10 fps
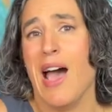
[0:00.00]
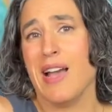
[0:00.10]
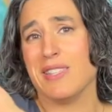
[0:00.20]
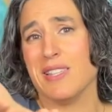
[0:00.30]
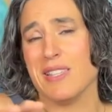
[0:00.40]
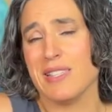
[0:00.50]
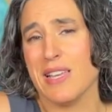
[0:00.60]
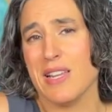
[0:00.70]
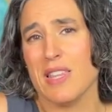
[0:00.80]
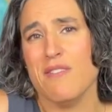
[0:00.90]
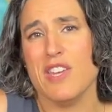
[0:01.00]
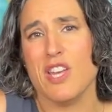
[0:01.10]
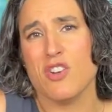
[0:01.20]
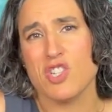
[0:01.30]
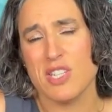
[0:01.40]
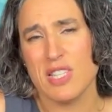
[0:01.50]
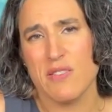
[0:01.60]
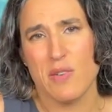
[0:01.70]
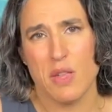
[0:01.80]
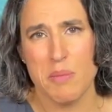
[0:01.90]
I see this lady on the video. She's
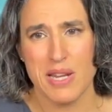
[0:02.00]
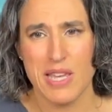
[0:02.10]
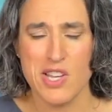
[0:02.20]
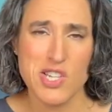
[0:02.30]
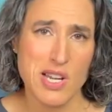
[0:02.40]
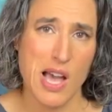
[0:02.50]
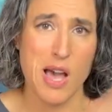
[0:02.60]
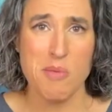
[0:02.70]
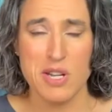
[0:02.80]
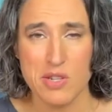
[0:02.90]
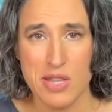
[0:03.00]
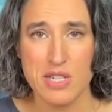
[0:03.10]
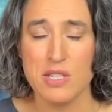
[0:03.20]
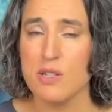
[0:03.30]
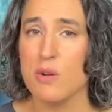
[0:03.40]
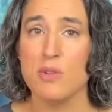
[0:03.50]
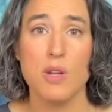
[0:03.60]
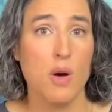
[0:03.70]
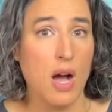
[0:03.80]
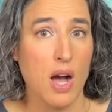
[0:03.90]
living on medication. I'm going to do that too.
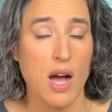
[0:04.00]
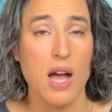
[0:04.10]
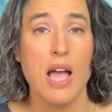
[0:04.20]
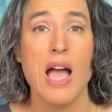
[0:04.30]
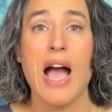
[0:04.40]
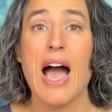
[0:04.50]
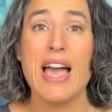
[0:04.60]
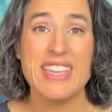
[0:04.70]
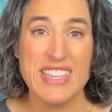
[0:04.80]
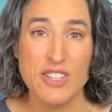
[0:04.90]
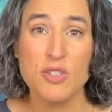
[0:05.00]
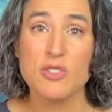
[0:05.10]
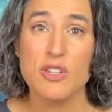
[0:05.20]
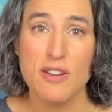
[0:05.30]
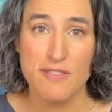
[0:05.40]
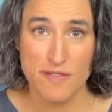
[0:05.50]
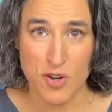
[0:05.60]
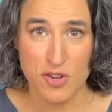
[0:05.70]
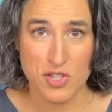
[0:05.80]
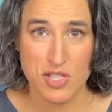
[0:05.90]
No, uh-uh. I healed
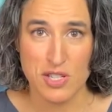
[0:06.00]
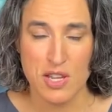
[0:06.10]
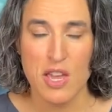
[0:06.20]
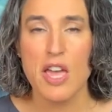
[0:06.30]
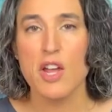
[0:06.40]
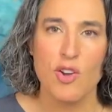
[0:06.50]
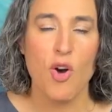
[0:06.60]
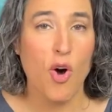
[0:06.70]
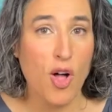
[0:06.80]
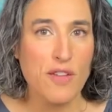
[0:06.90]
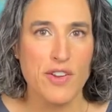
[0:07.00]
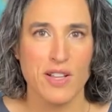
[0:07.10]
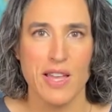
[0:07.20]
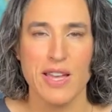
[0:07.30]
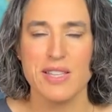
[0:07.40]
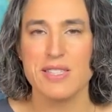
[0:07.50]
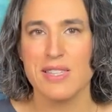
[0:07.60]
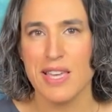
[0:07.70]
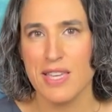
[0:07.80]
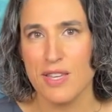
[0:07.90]
first. And all of our clients,
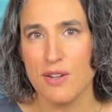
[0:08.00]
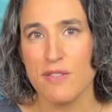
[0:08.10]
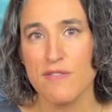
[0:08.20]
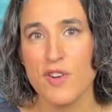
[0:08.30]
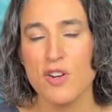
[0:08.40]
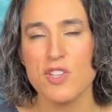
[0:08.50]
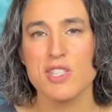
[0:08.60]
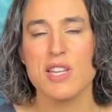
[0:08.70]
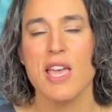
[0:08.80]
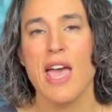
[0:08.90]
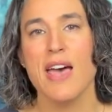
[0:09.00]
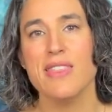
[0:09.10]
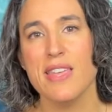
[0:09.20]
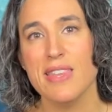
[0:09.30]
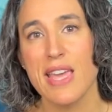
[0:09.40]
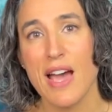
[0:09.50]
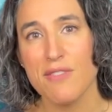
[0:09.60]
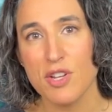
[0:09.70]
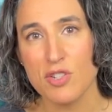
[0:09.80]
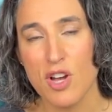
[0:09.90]
they heal first, and then they have
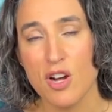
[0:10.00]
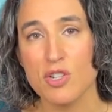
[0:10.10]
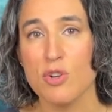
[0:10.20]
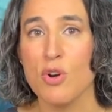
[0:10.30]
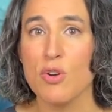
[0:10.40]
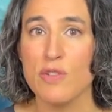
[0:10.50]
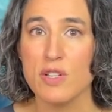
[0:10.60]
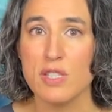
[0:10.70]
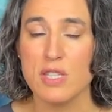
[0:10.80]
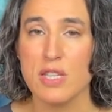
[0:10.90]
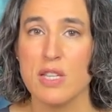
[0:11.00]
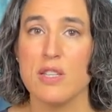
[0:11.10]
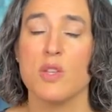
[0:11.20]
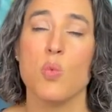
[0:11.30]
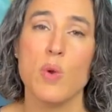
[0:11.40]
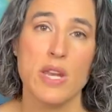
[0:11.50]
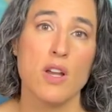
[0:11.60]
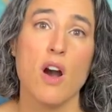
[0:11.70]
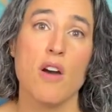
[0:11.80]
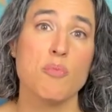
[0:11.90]
their doctor oversee the weaning
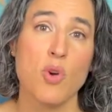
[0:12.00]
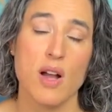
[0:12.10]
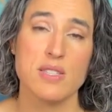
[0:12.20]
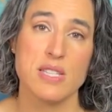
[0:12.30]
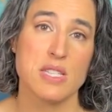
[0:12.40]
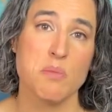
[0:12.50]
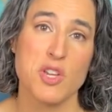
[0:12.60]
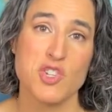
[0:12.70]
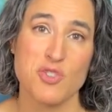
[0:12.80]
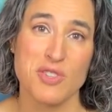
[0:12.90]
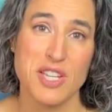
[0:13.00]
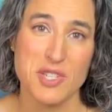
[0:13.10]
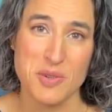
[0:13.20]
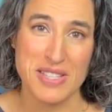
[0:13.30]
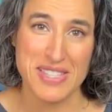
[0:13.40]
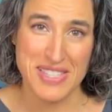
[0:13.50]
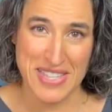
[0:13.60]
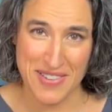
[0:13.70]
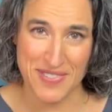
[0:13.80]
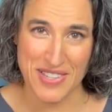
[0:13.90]
off process to make sure they do it
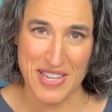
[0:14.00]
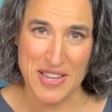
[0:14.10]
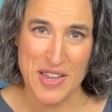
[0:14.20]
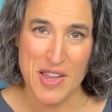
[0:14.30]
safely,